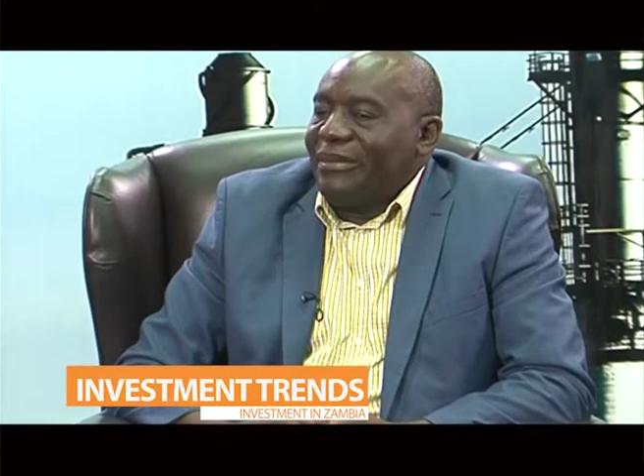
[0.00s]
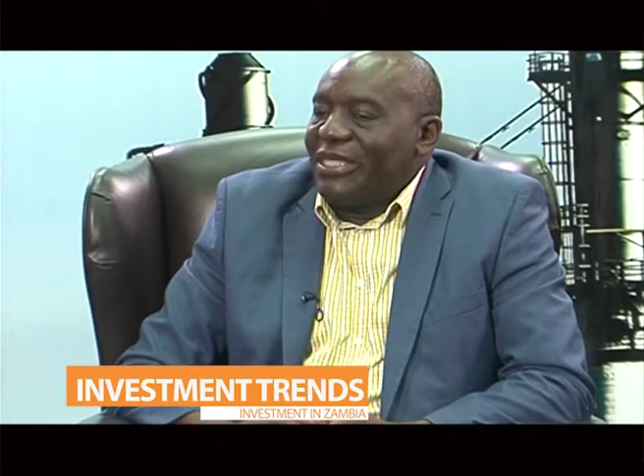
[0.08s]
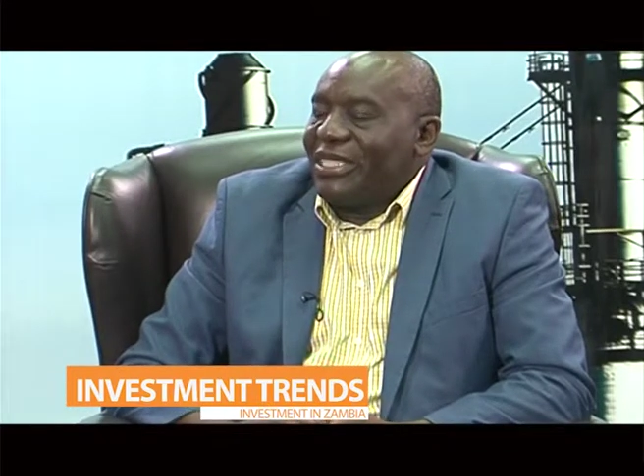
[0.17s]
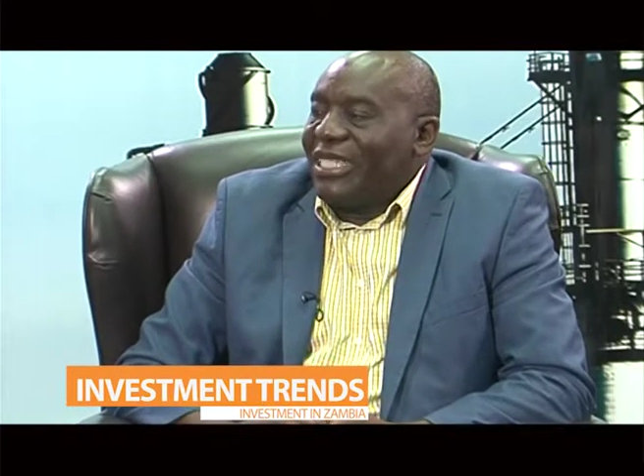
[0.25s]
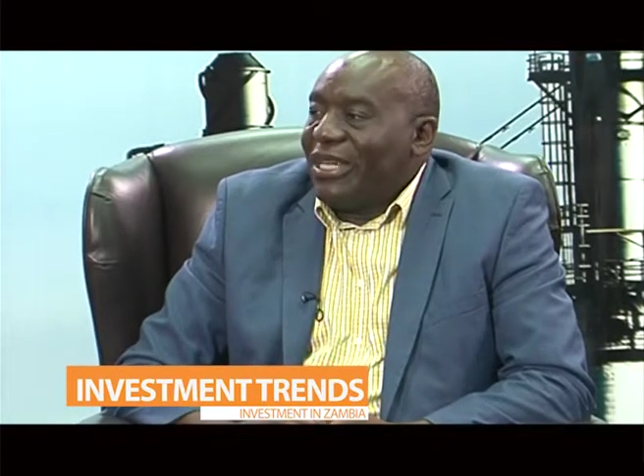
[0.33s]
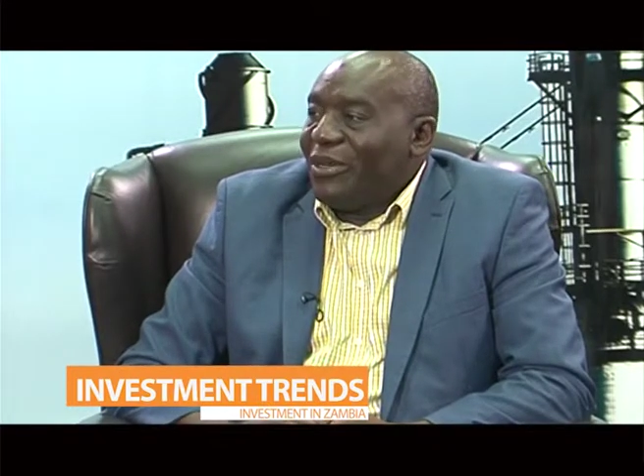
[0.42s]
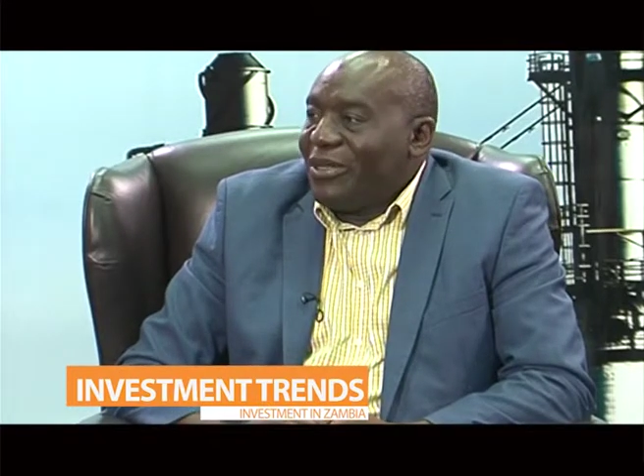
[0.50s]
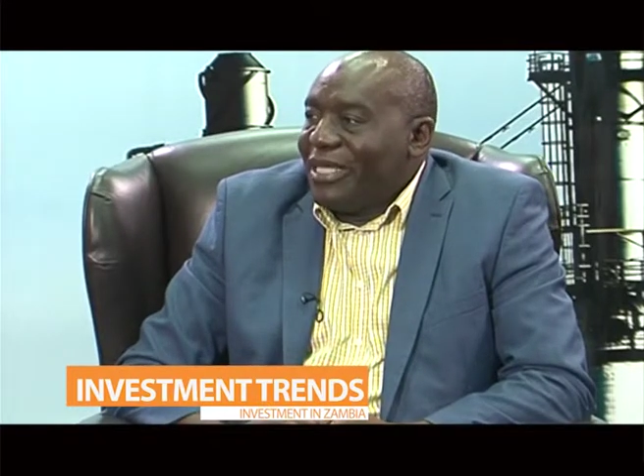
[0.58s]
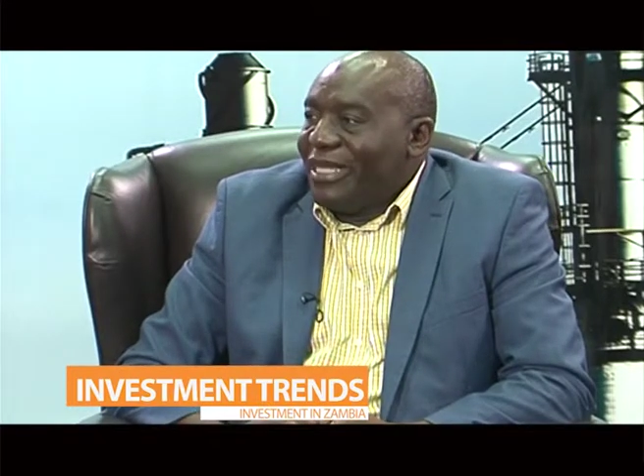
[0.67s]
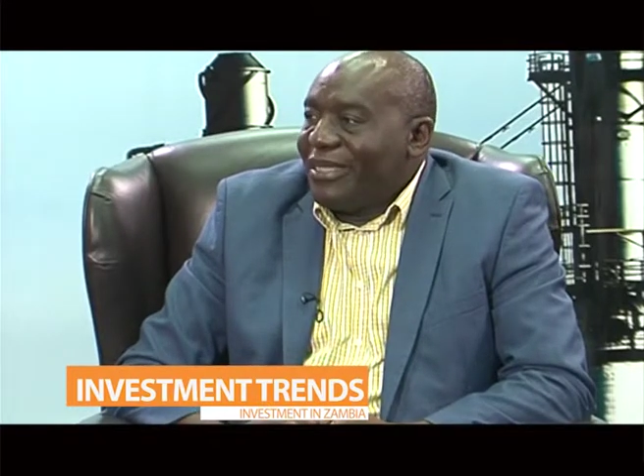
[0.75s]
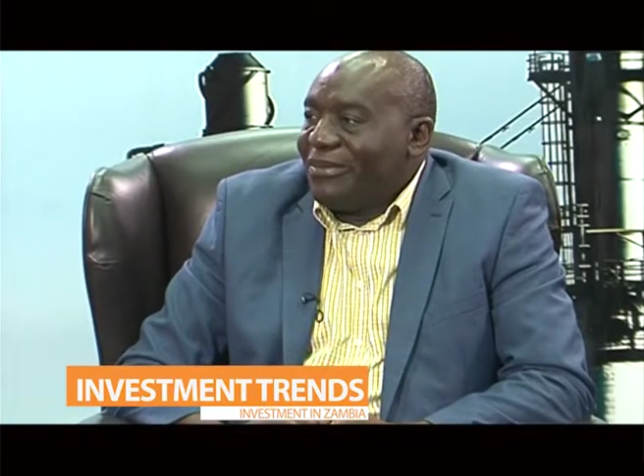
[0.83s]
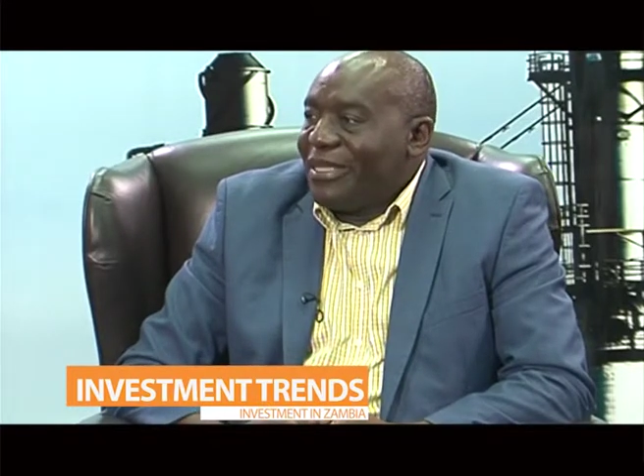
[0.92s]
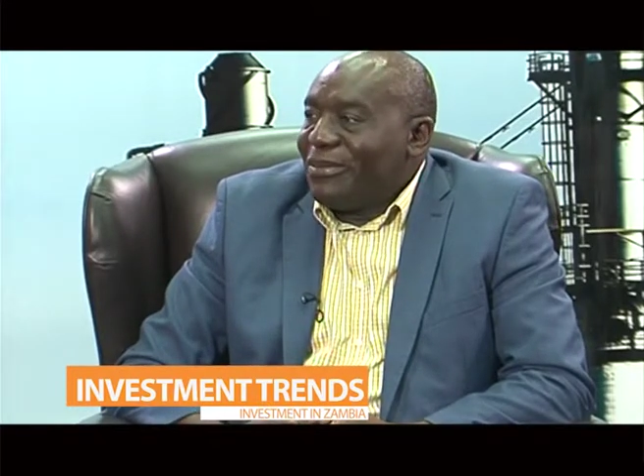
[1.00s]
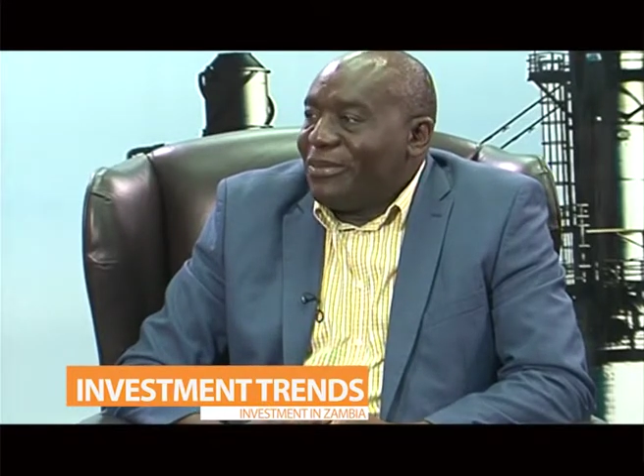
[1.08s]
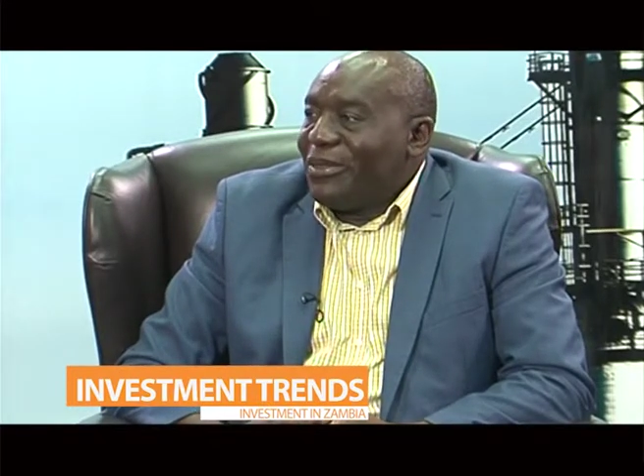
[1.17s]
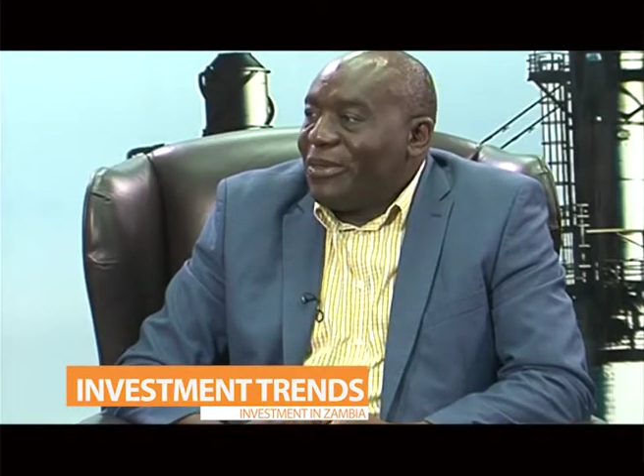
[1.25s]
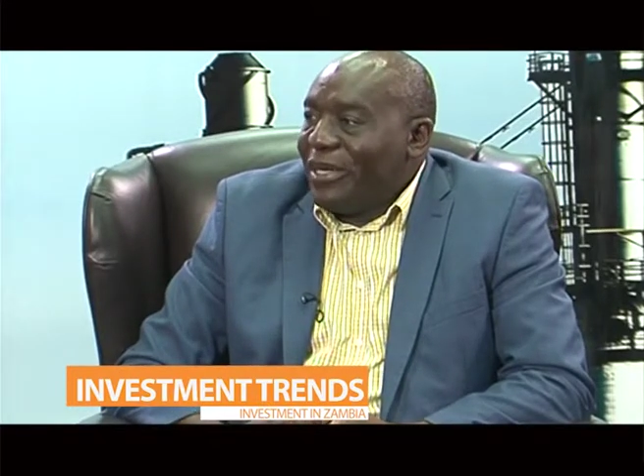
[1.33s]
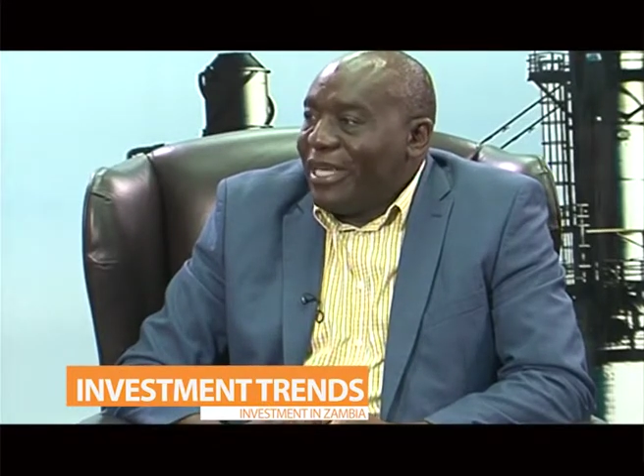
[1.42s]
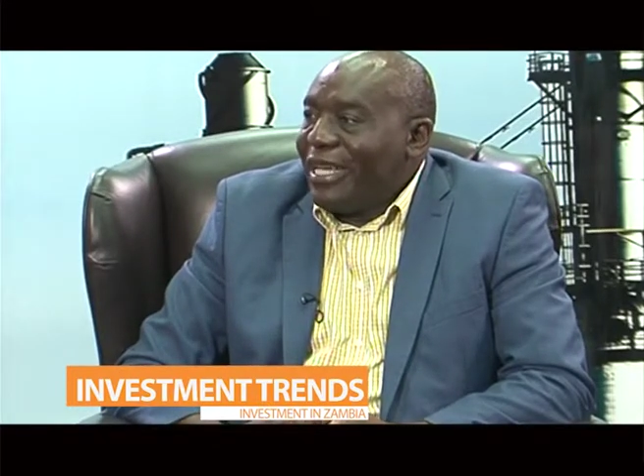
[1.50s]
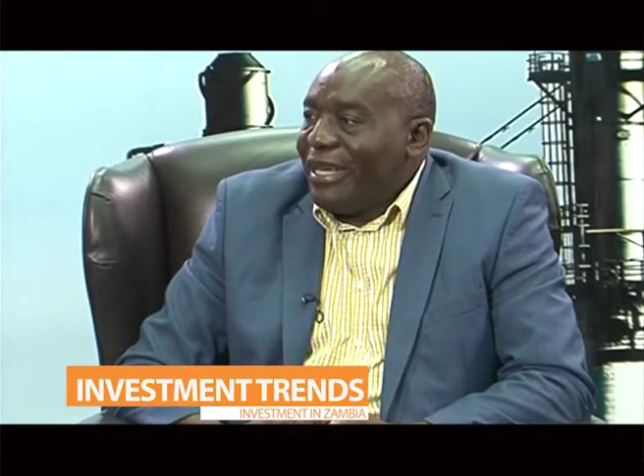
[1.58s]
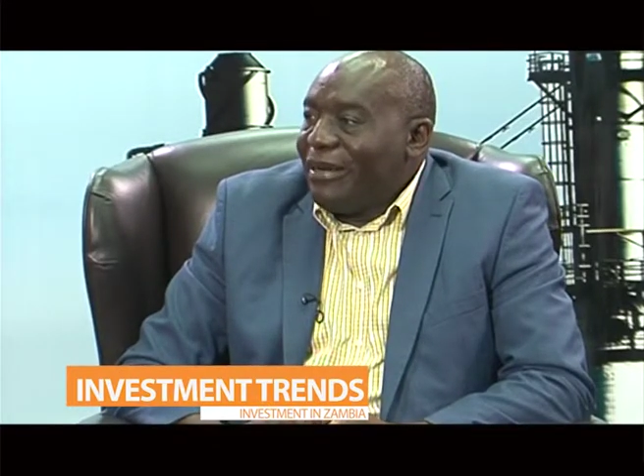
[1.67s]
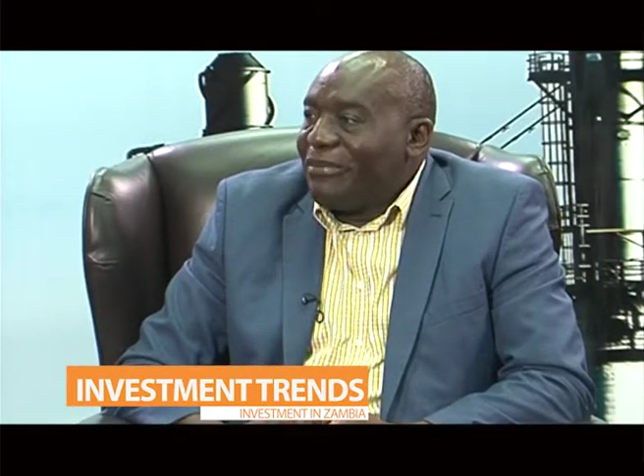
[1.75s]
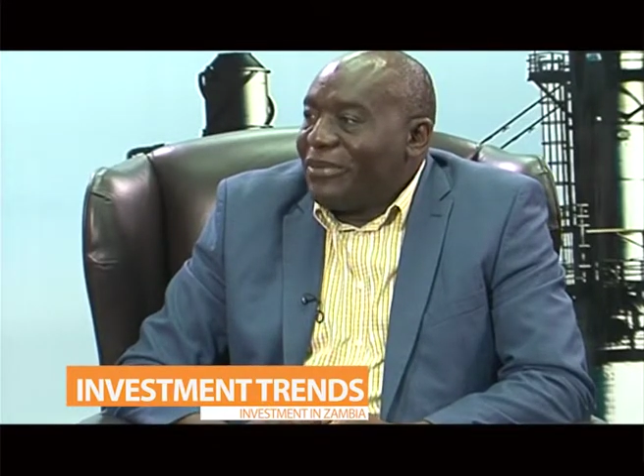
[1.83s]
shareholders must be going up,